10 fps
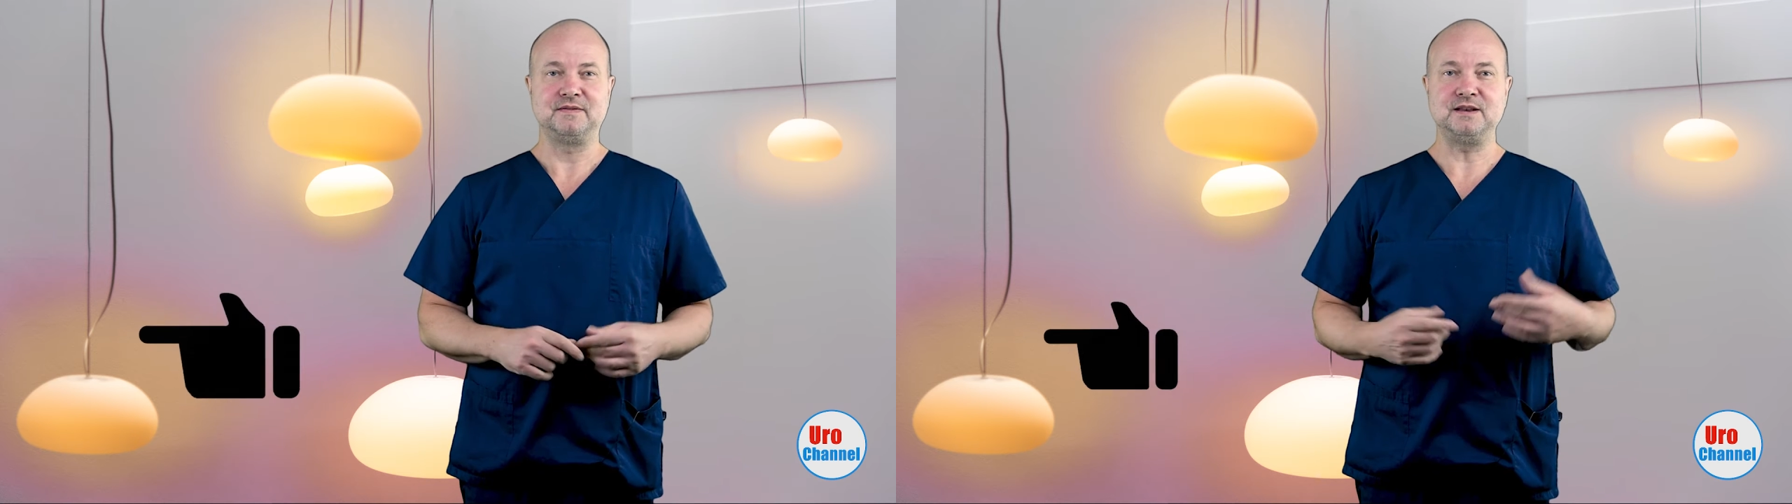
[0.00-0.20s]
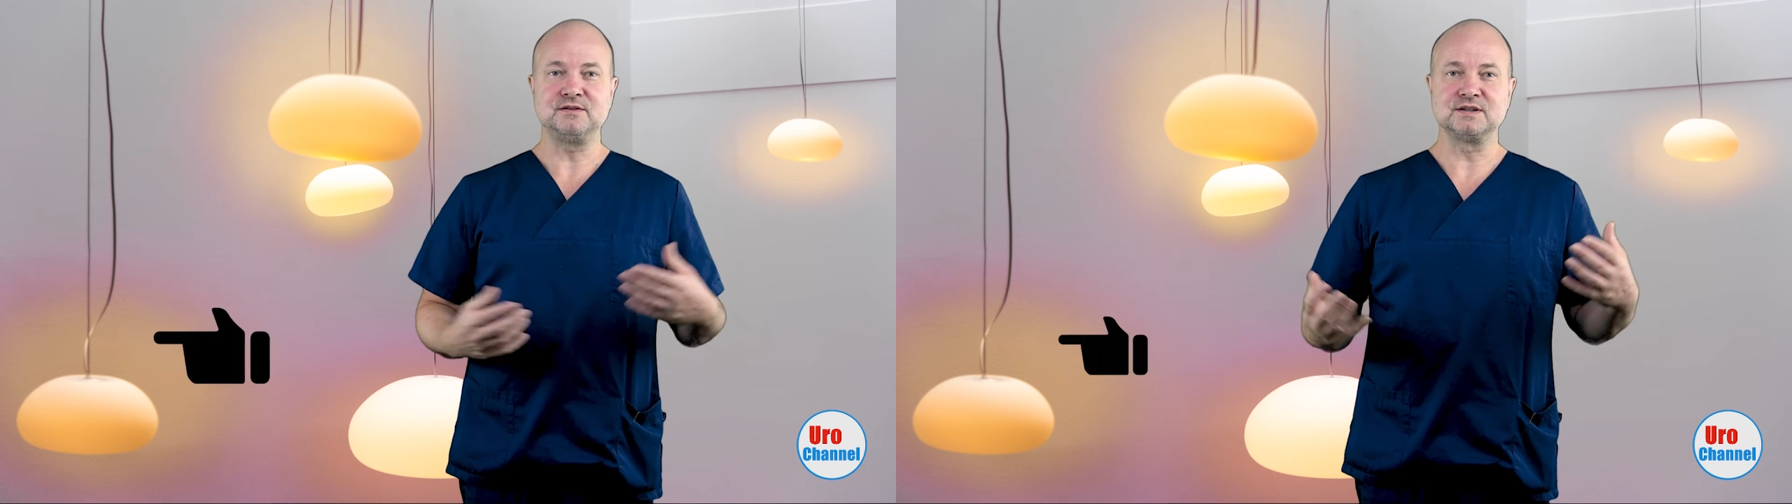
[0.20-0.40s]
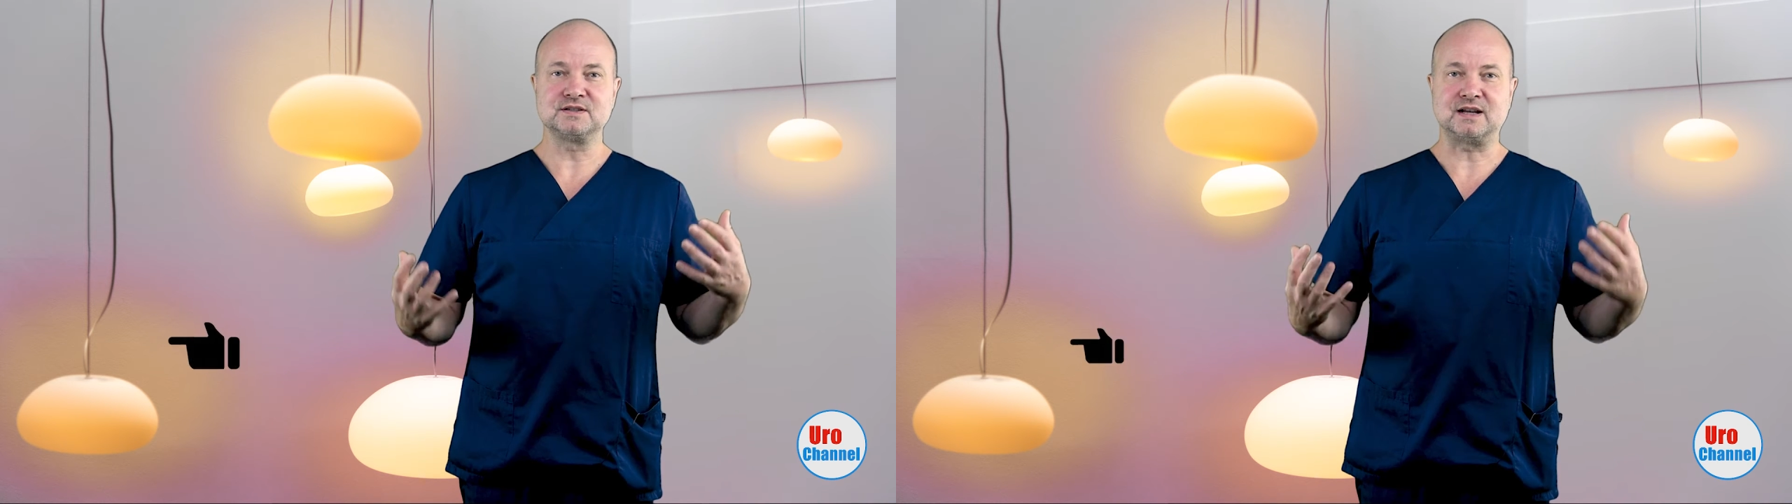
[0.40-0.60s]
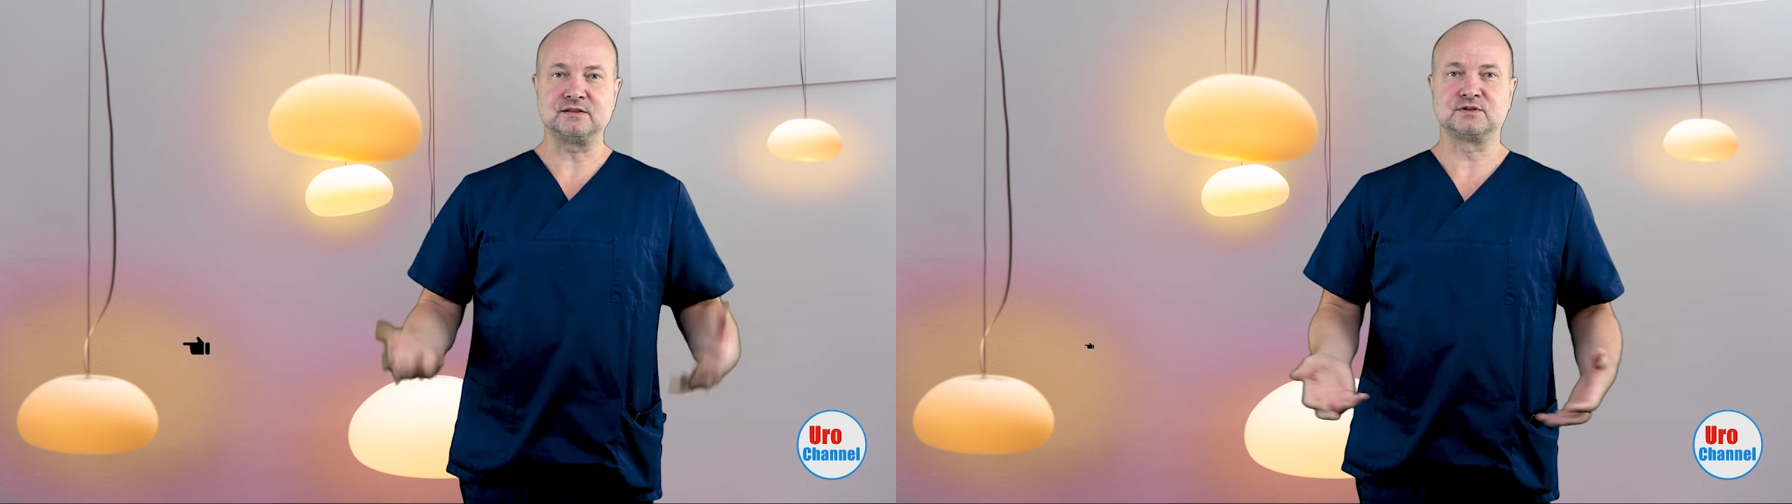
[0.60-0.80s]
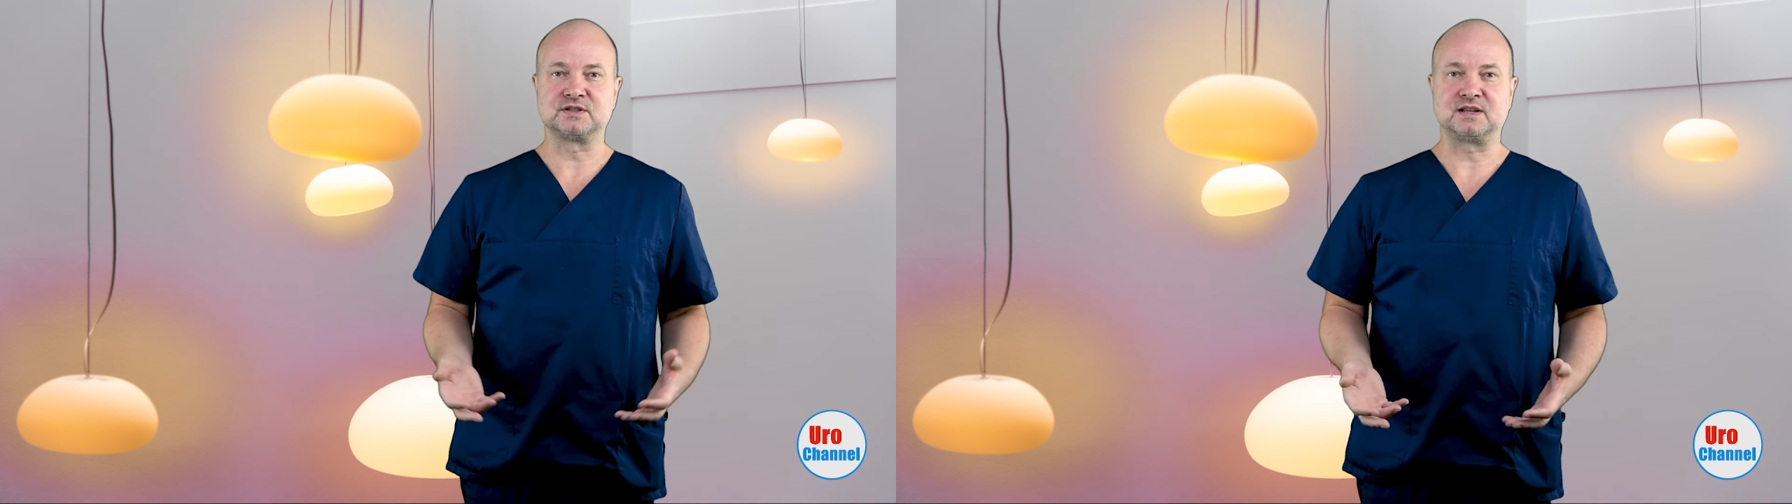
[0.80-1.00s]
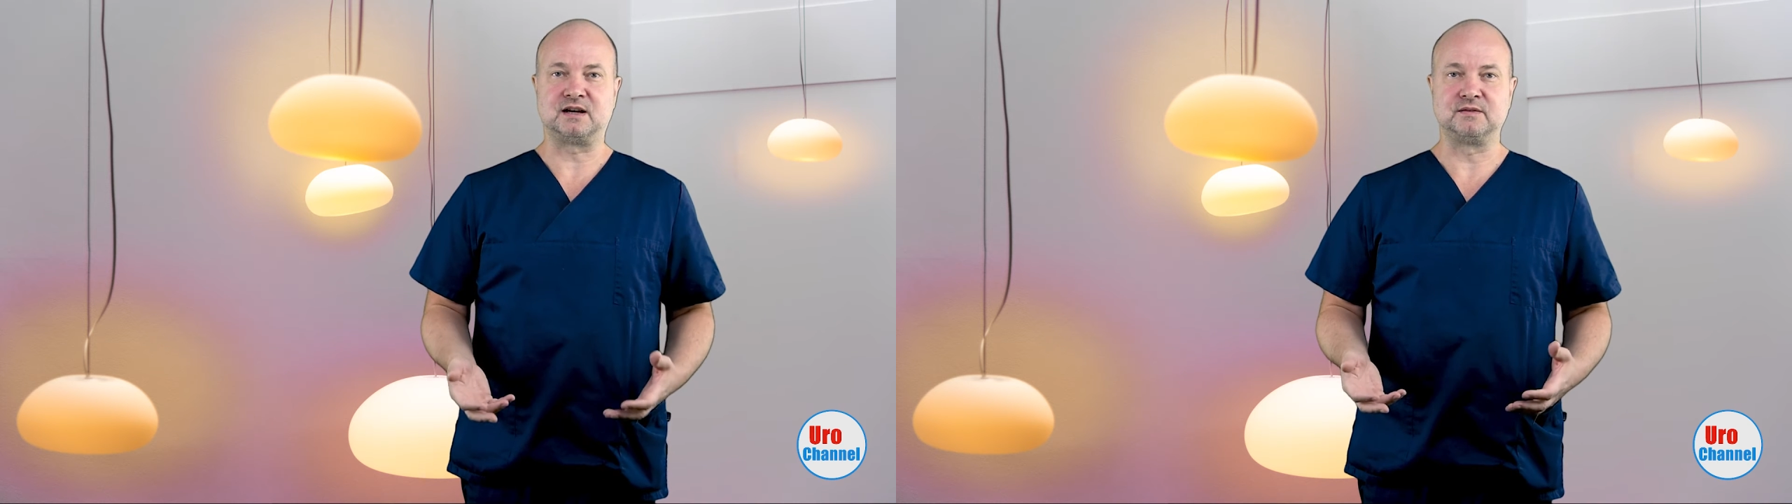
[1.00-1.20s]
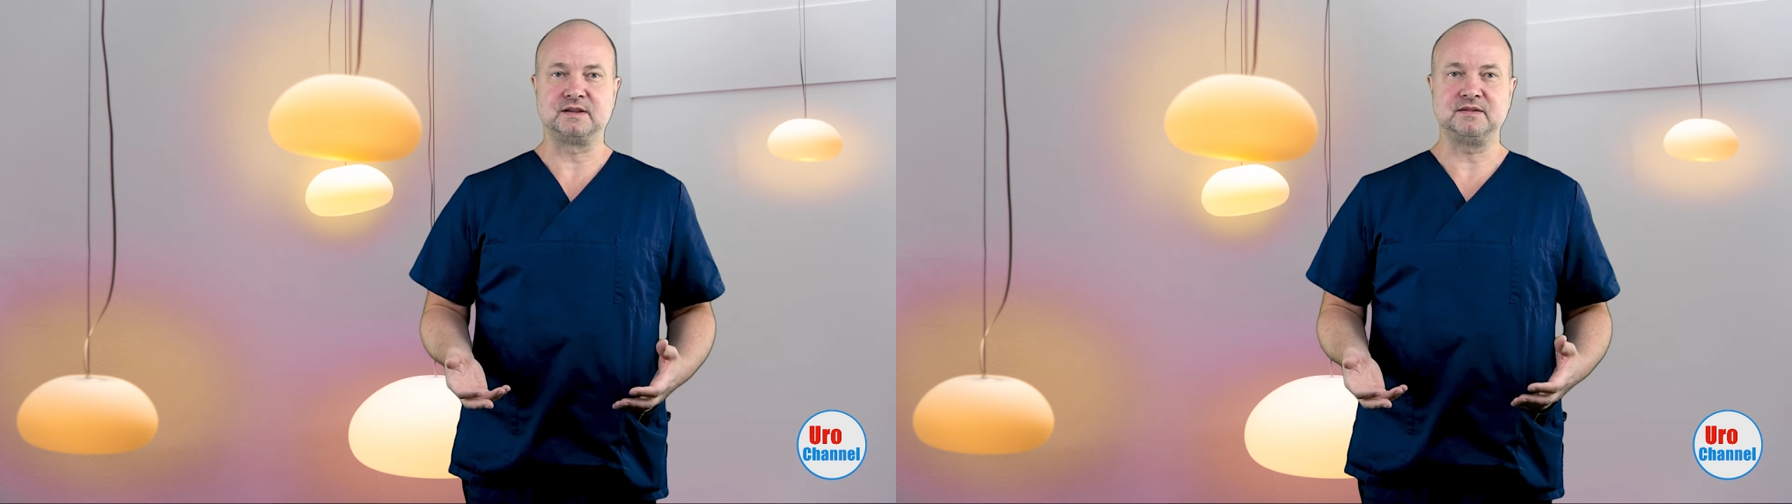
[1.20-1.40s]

Then there is ultrasound,